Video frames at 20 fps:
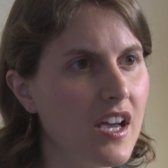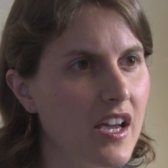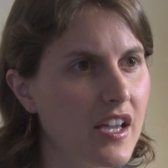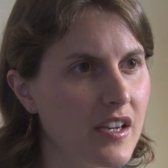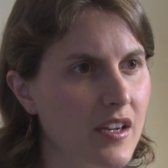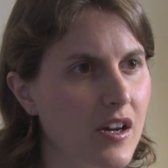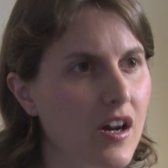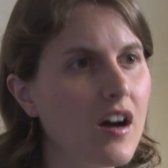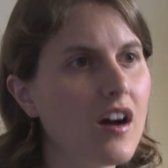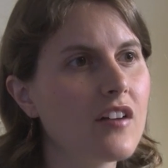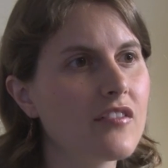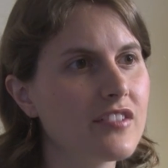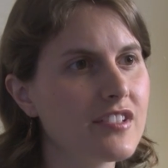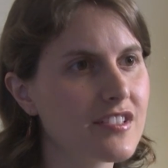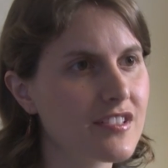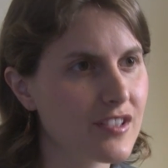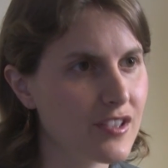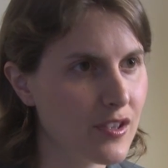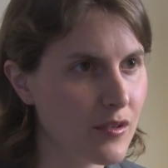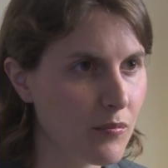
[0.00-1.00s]
And
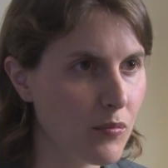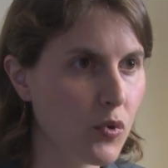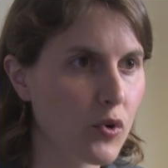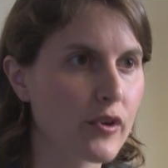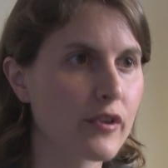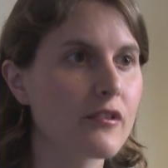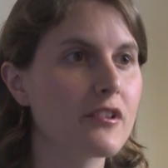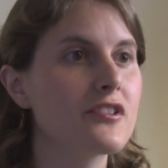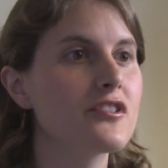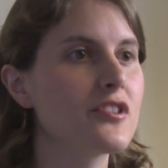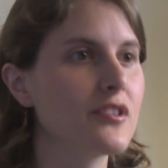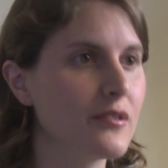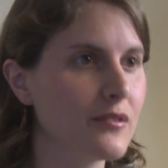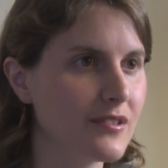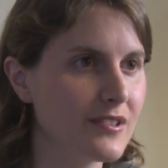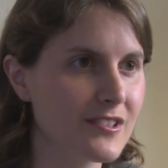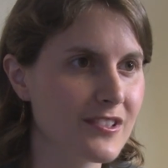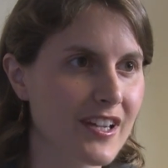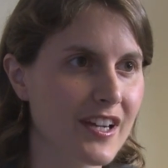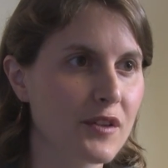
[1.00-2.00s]
obviously the border
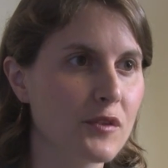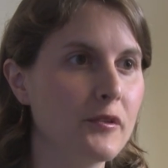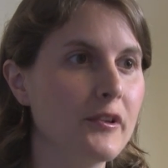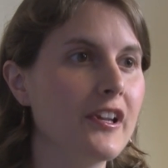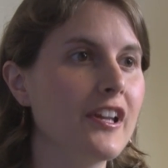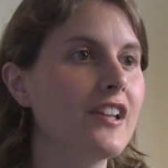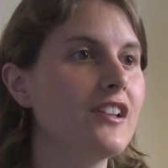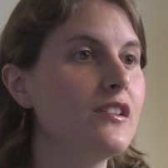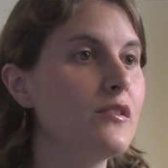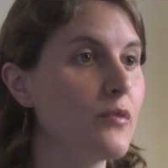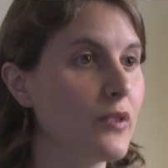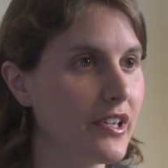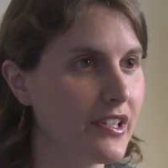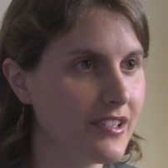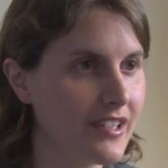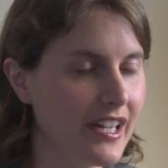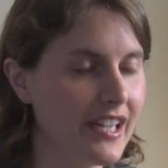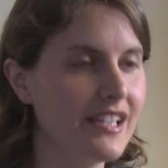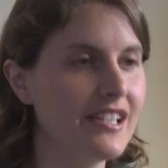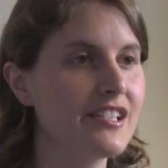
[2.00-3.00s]
issue is not going anywhere
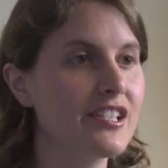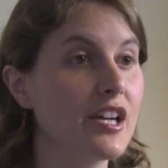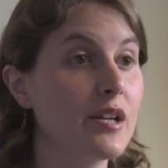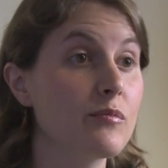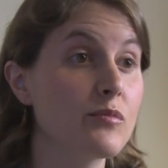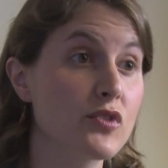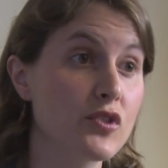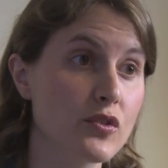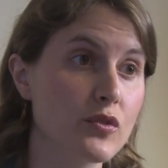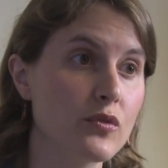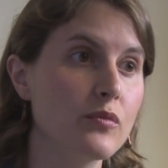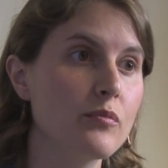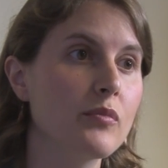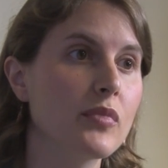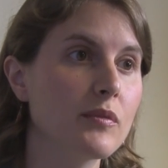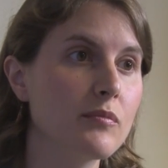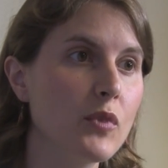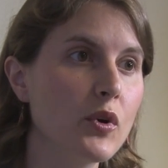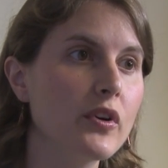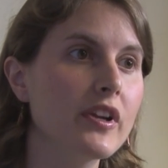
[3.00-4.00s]
anytime soon,
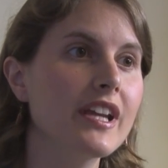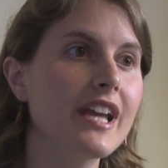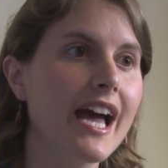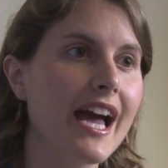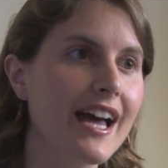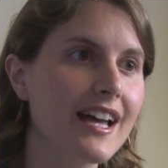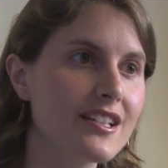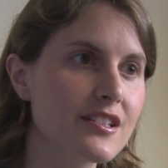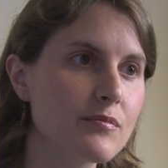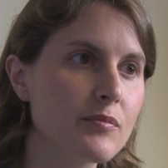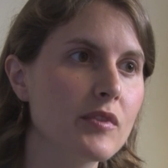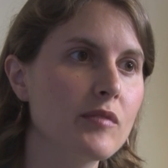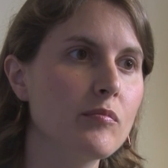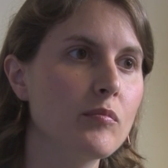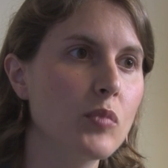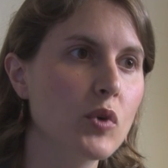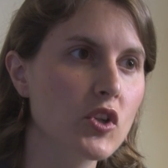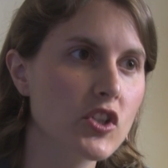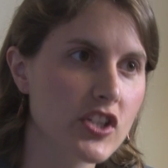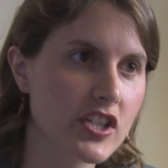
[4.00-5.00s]
but Modi has been
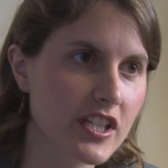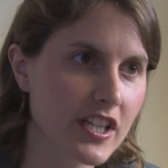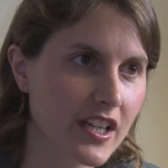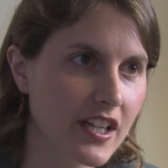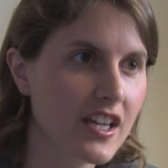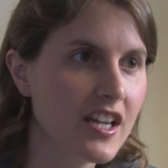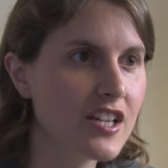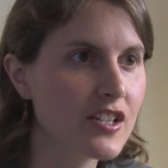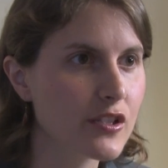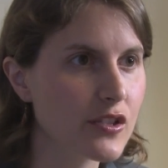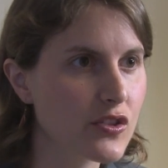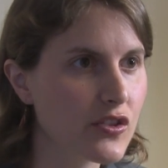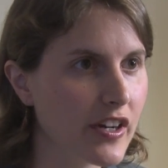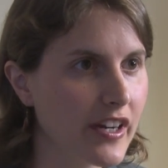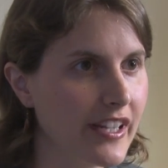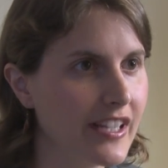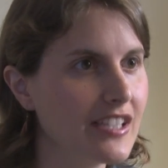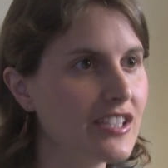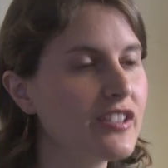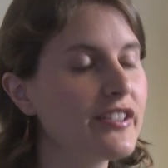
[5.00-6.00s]
pushing to try
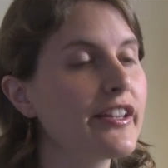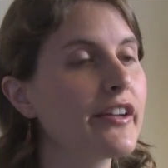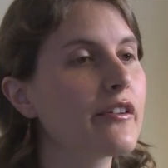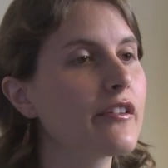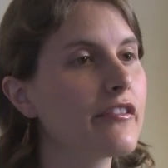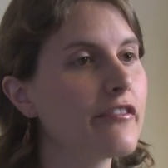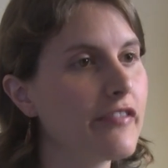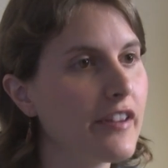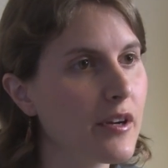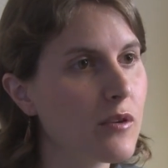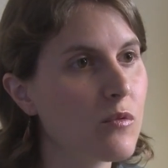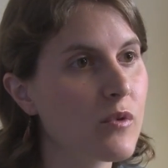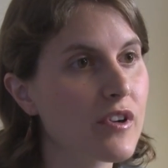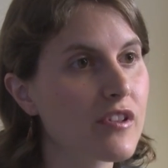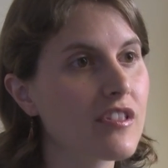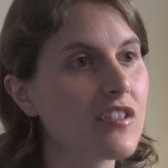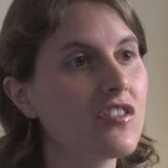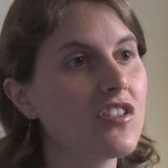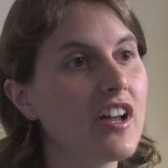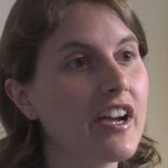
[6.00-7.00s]
and clarify
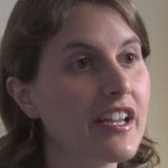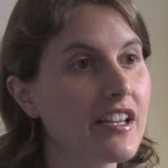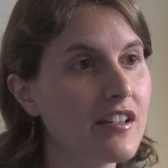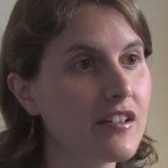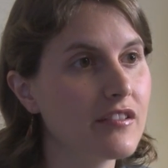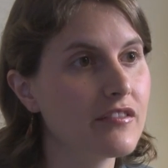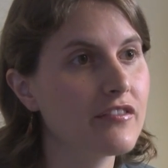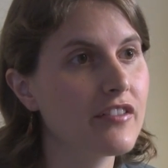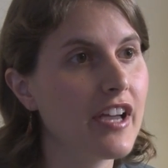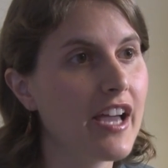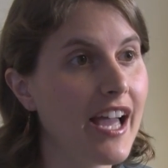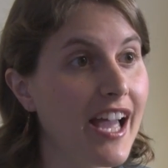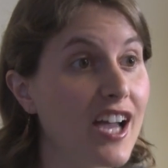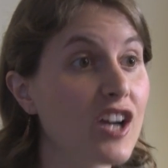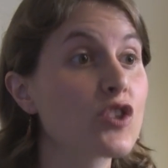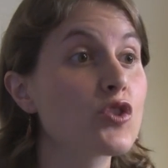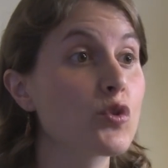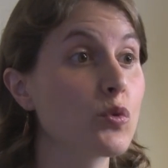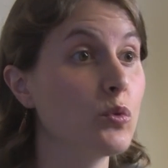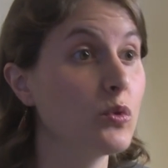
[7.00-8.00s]
where the line of
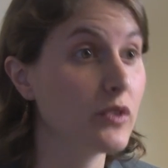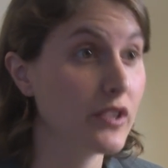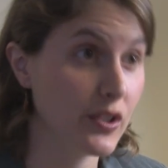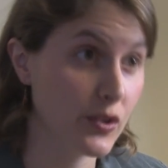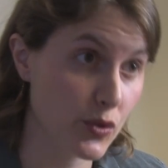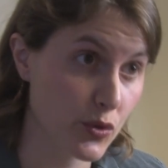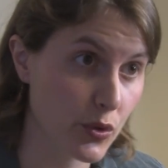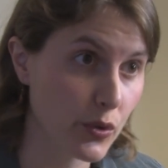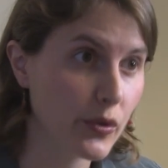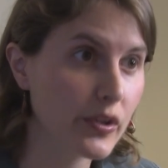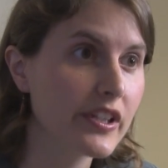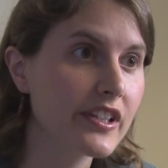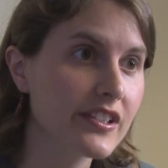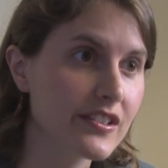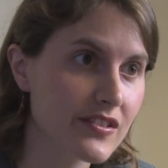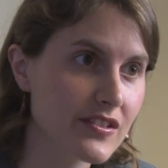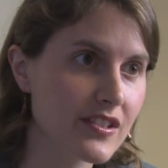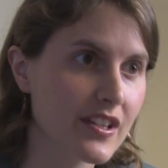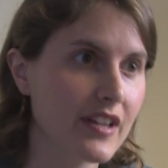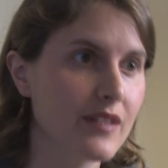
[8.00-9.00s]
actual control
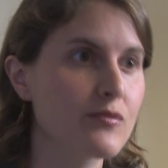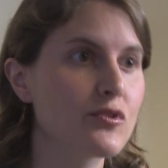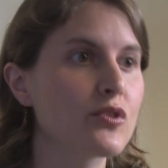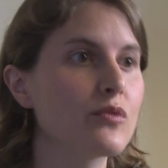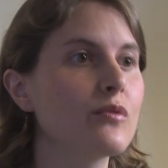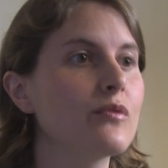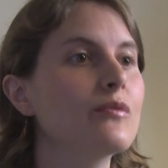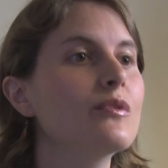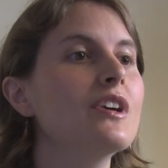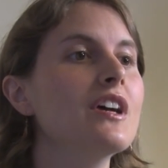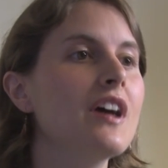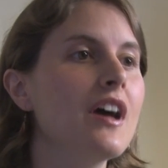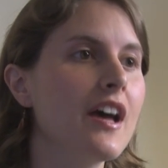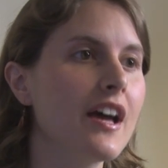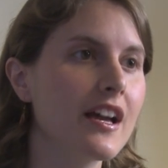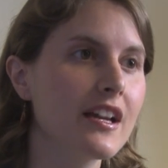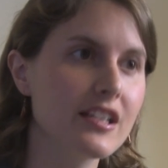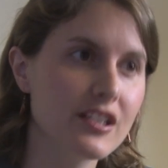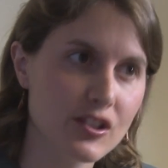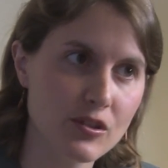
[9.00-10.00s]
is. Uh, so
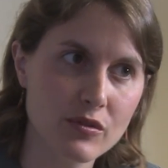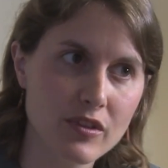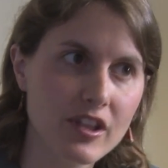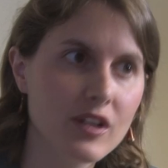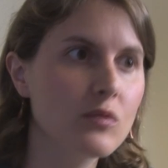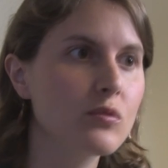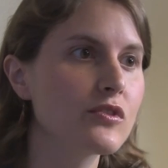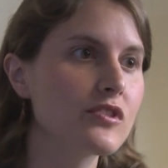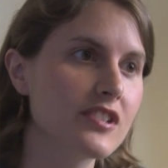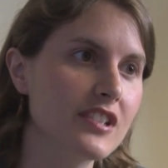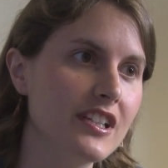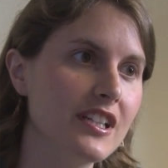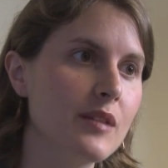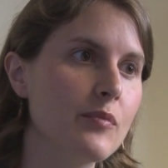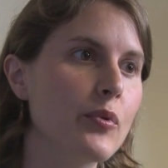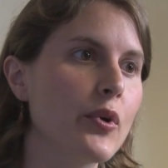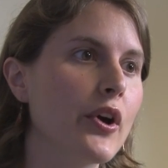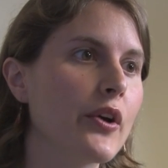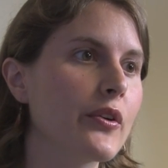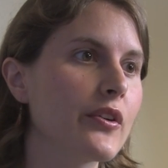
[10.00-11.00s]
do you think we'll see any
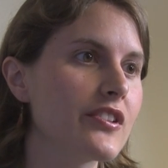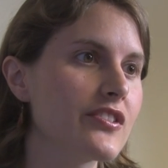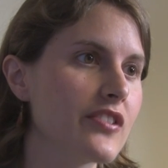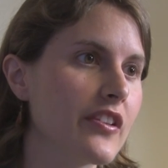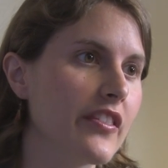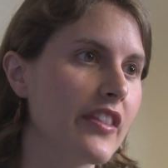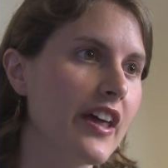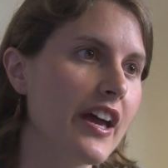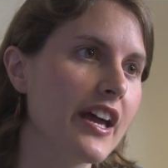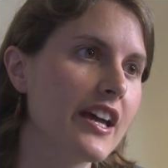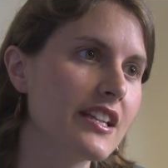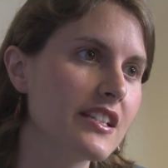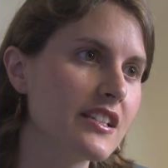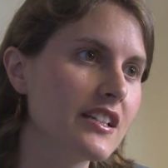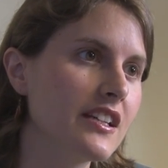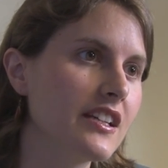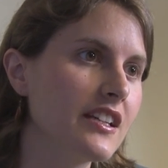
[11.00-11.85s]
progress on that?